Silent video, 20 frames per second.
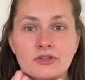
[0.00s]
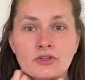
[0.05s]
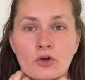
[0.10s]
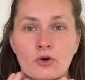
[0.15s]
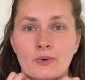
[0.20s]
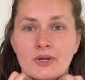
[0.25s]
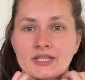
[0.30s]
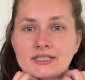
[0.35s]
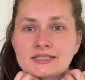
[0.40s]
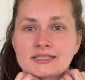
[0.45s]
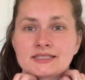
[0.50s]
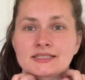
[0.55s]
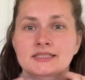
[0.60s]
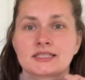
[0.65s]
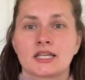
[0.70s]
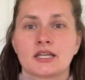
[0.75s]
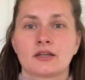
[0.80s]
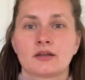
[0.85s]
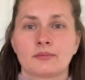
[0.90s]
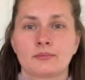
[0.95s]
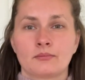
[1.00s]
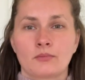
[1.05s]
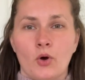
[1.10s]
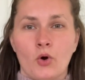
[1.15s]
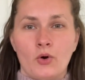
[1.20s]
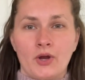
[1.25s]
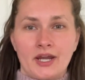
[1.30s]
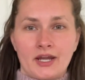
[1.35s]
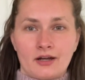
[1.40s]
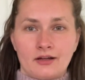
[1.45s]
though it's
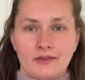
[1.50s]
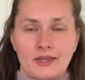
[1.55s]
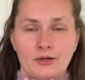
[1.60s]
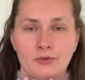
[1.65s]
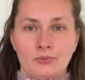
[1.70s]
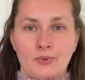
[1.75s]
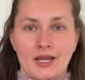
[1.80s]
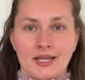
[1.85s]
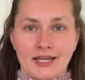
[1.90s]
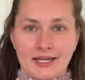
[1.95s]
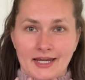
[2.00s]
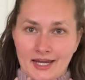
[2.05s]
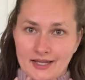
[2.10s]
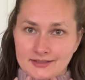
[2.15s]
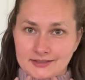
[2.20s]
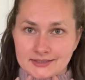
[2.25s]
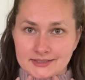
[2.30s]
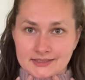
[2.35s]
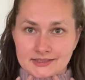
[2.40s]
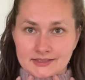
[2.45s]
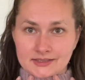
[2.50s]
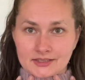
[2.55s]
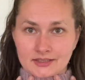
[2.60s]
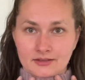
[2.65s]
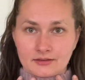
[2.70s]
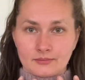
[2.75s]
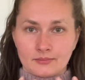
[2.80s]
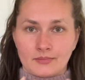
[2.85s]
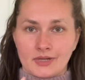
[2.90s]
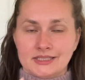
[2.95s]
mohair like right against
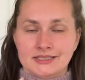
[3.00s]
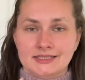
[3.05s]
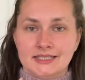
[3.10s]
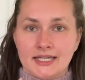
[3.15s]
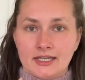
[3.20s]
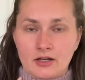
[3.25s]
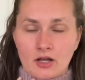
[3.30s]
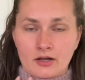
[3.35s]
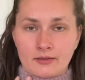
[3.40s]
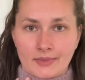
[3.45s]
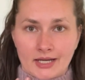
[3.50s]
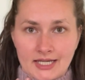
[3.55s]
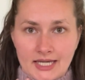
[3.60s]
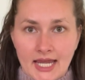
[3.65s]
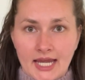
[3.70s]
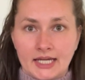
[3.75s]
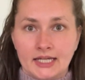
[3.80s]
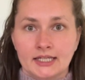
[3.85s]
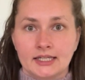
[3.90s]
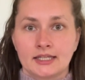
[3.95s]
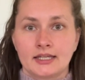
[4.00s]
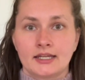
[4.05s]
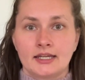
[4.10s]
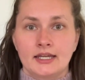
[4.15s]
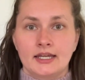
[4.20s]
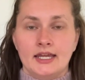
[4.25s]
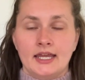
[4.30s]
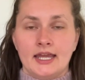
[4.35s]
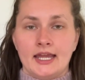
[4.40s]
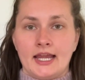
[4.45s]
my skin on my neck
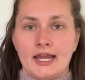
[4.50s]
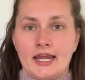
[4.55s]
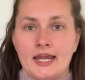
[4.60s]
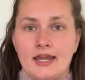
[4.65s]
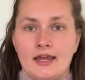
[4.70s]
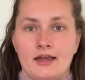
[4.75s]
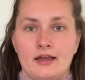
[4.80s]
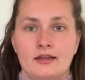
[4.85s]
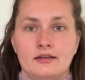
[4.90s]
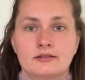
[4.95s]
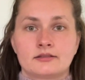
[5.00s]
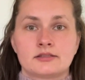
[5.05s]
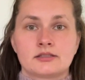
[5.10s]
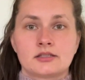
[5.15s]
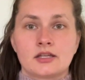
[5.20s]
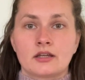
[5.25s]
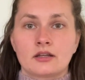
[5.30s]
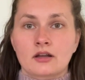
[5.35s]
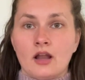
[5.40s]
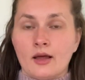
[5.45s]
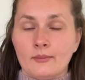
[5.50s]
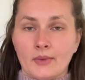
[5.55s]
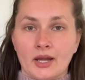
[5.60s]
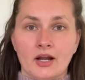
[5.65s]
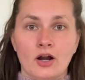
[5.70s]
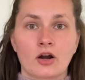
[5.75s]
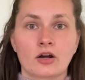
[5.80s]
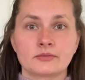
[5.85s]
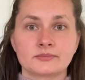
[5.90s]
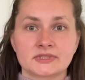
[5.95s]
and on my
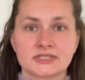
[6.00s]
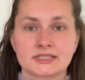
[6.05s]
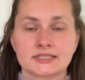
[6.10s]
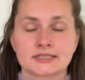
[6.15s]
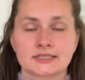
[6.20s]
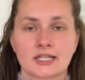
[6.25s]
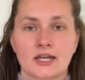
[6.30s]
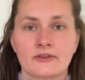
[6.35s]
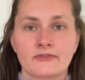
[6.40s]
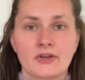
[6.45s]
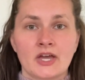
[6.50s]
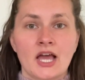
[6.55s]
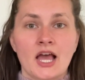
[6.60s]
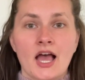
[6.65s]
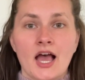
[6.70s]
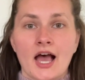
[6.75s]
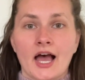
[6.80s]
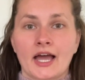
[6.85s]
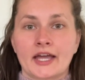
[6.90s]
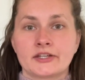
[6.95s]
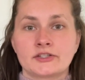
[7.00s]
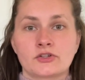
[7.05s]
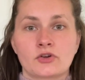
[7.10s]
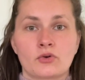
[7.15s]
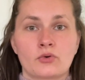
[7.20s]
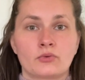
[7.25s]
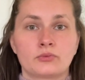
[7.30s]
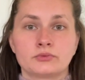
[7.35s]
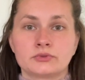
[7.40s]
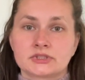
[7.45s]
arms and stuff. I
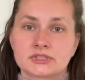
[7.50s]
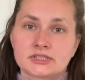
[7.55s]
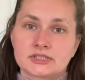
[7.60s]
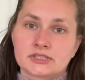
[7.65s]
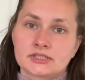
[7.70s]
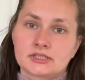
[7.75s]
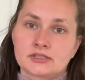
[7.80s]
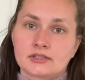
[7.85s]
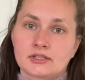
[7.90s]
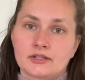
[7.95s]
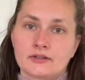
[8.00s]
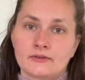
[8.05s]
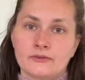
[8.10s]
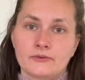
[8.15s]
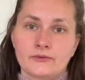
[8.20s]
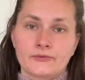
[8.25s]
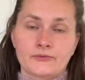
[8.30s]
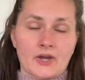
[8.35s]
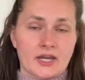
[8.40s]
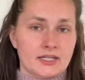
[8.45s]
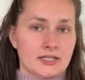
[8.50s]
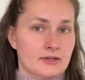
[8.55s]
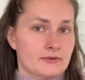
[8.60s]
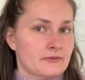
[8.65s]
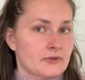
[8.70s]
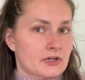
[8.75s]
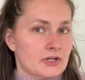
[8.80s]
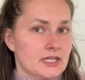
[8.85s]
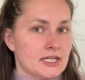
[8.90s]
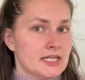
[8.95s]
don't find it
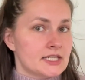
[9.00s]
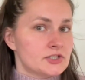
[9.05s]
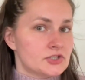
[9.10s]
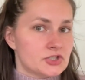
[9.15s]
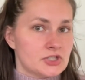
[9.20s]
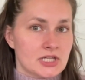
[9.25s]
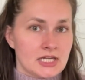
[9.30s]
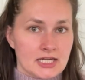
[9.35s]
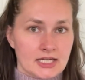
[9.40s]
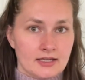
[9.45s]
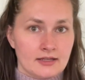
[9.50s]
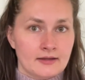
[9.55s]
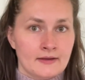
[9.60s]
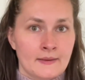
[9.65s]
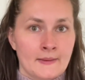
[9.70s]
very itchy.